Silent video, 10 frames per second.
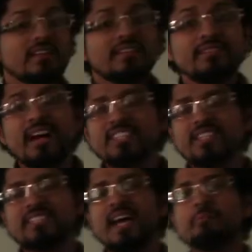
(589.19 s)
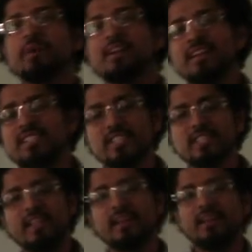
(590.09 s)
Not just that, but let's just
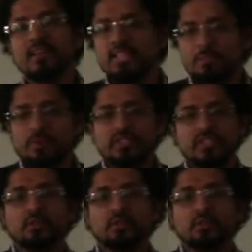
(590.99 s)
say the person